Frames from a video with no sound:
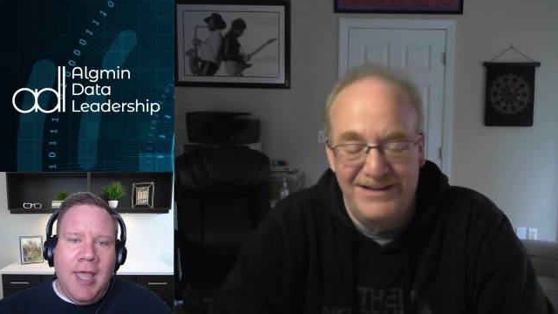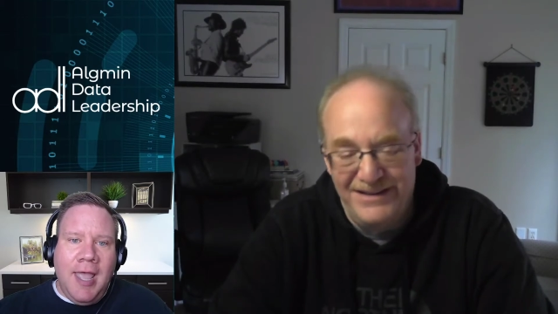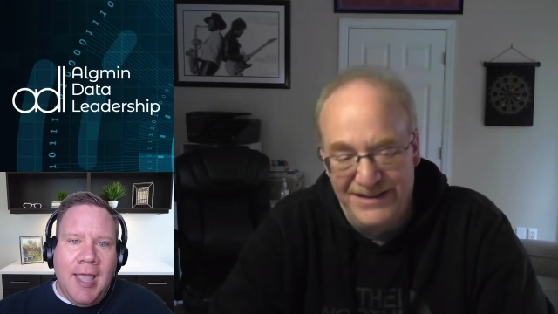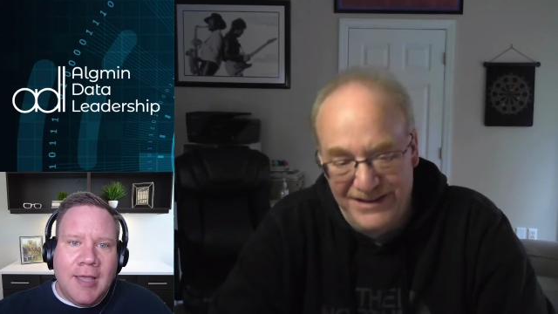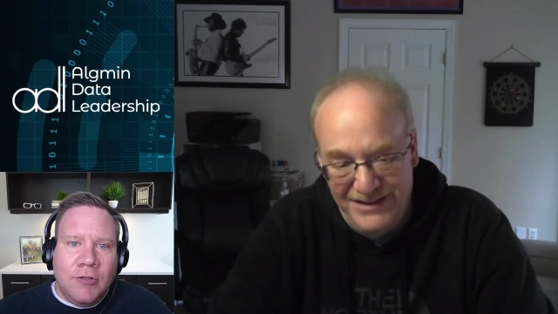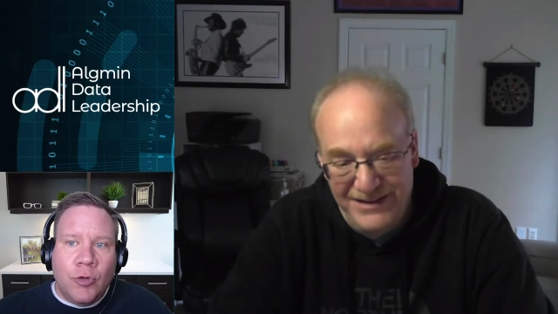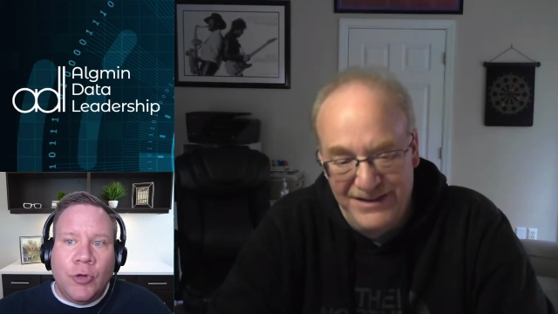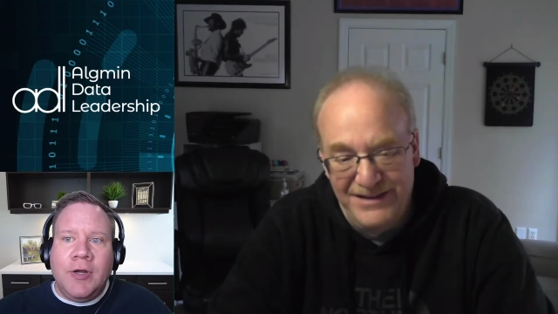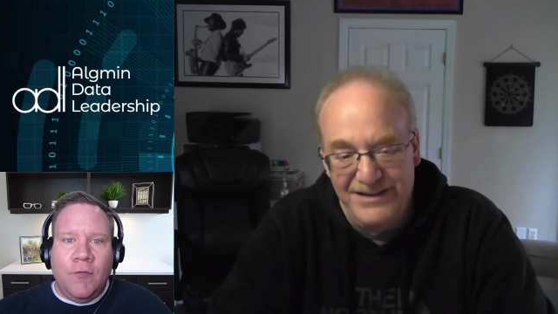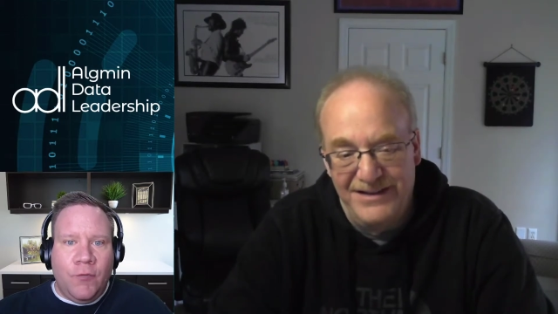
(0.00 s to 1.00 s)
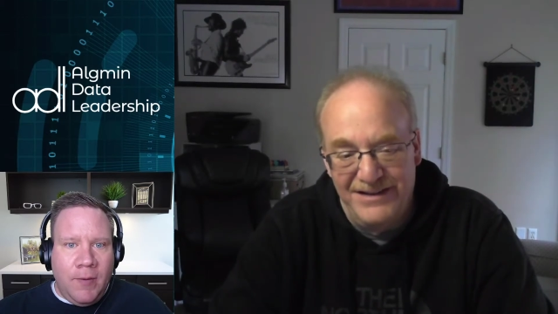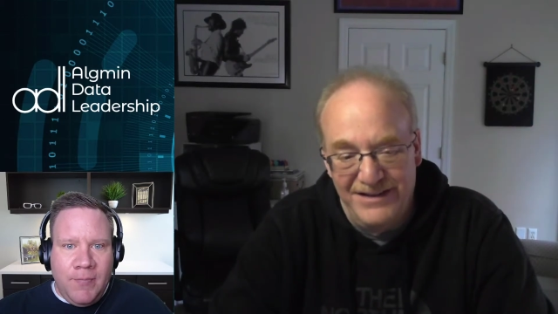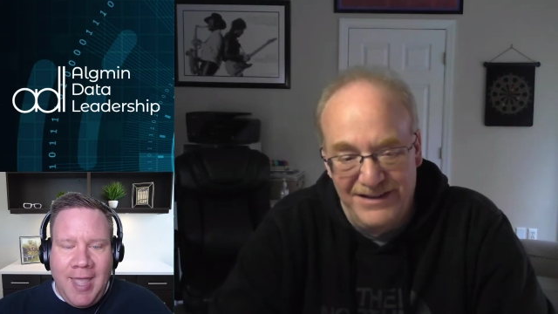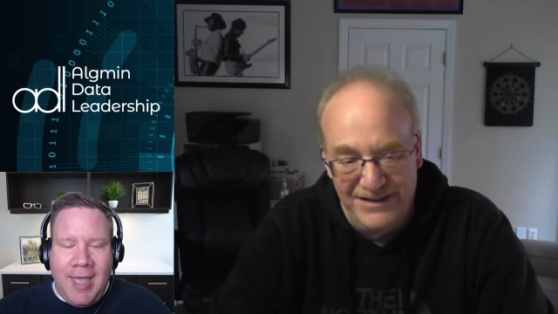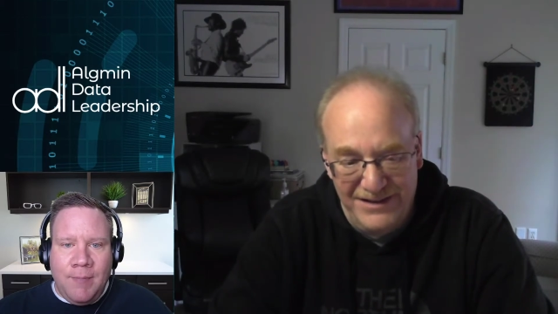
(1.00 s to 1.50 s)
Speaker 1: and learning from
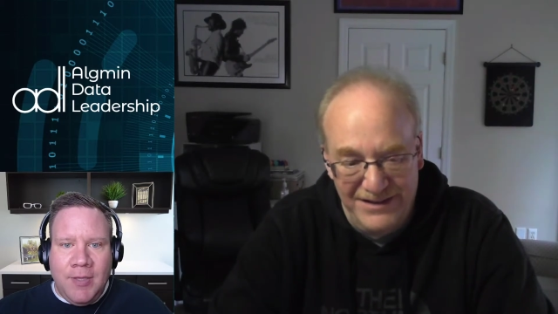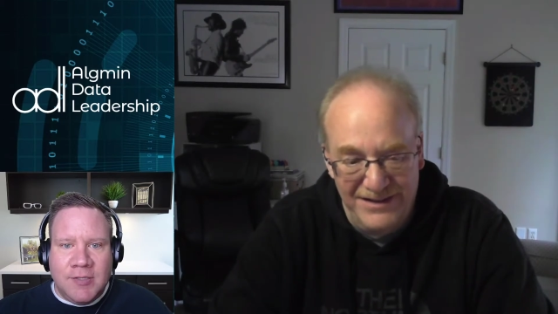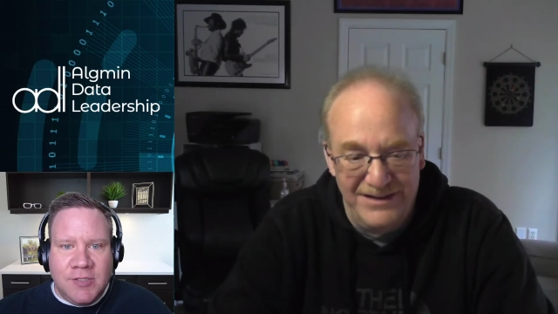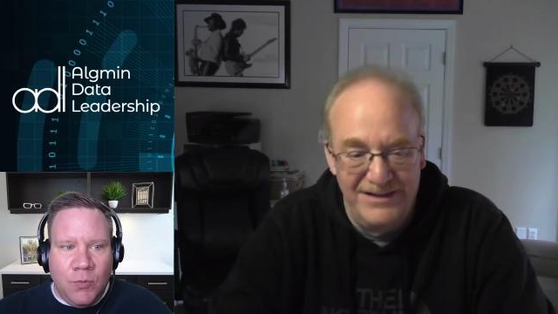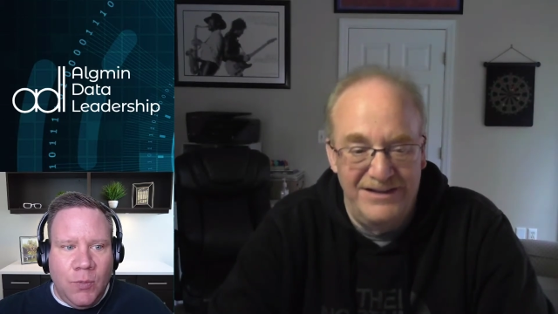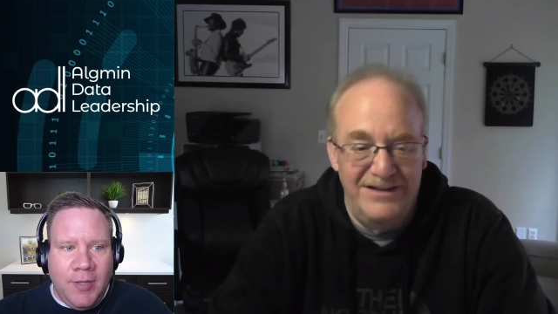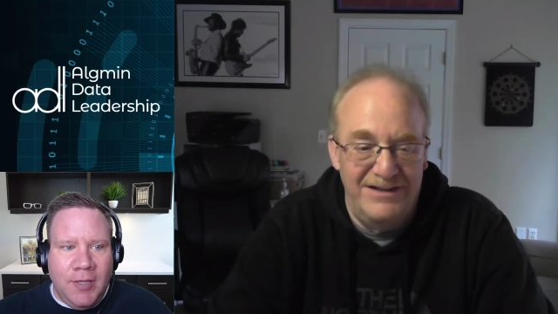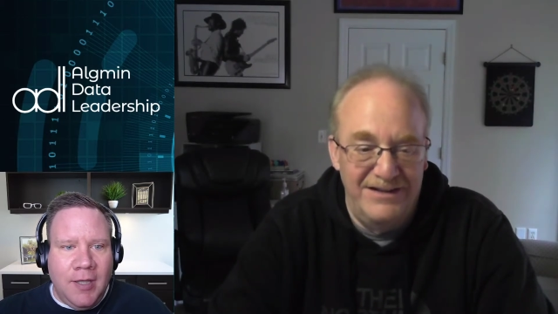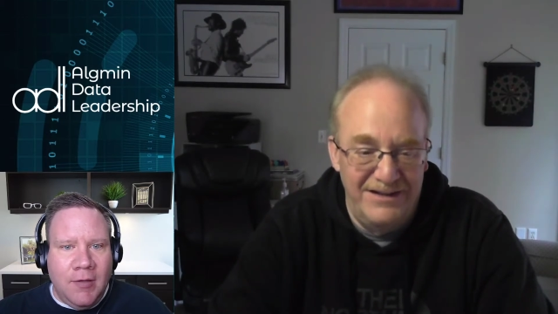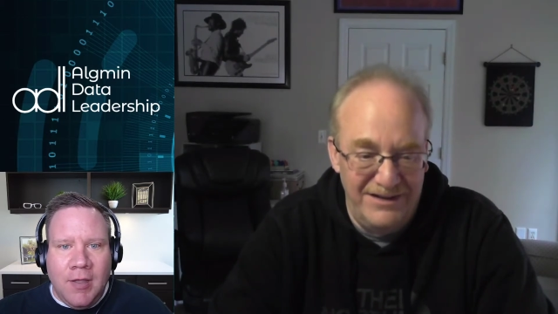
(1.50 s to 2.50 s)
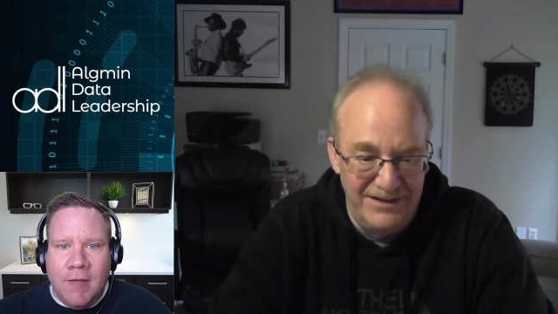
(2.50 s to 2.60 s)
that, because it will be a